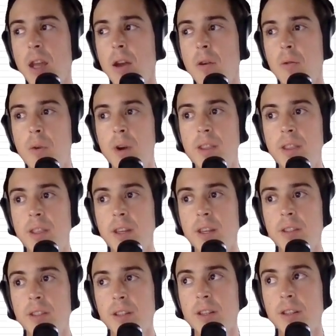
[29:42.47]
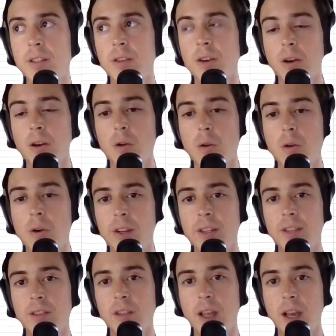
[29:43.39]
With this
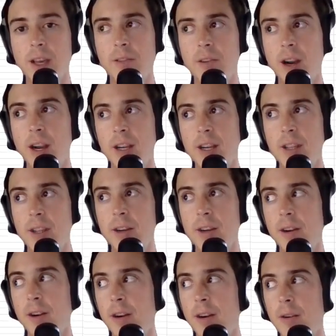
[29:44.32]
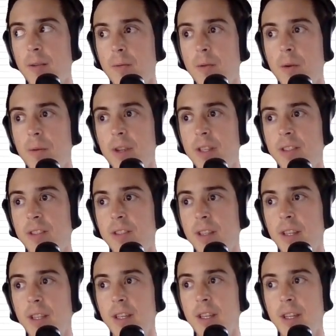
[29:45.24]
turquoise line right here, what we
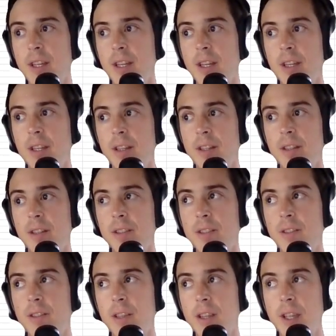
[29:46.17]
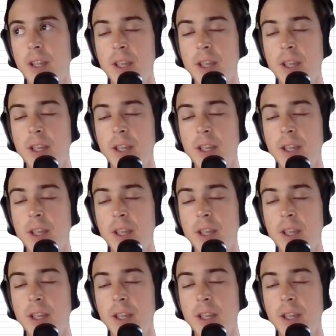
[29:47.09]
see is